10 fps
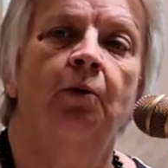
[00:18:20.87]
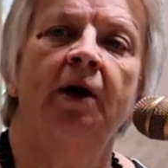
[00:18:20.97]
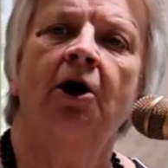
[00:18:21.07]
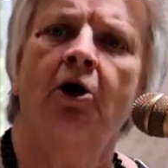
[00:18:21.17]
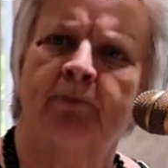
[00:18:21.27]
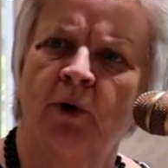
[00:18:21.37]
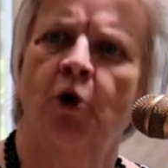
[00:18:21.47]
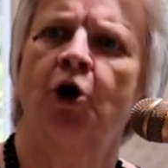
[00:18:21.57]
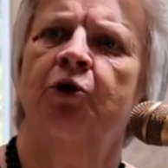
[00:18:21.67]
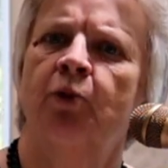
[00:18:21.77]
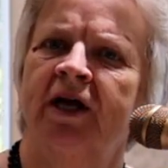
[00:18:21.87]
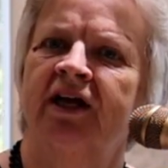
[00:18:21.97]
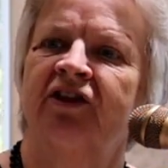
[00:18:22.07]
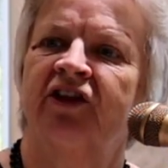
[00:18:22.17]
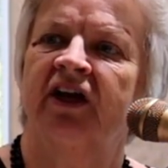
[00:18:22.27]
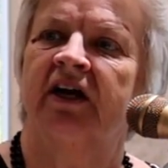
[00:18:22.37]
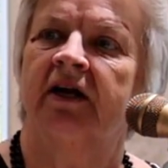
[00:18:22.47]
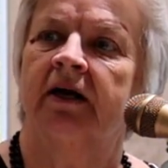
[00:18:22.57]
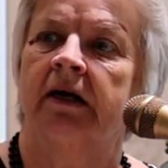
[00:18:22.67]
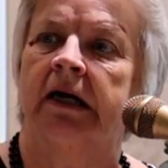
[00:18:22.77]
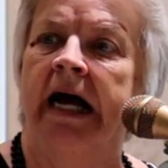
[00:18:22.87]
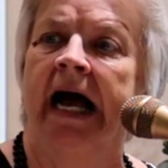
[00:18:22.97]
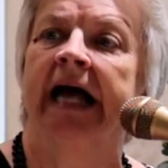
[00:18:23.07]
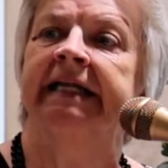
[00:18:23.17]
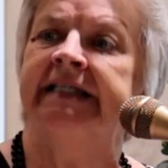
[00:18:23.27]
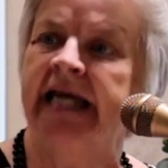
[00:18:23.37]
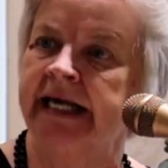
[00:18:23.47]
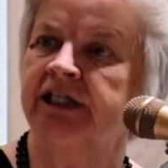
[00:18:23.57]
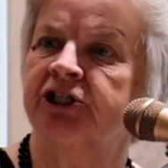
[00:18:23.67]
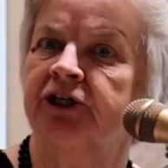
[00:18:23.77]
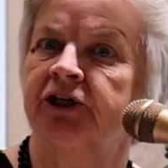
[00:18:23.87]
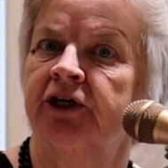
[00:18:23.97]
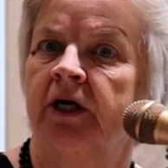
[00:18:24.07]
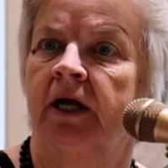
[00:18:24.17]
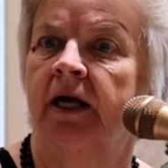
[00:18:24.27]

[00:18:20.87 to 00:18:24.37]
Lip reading: we are born with a nature,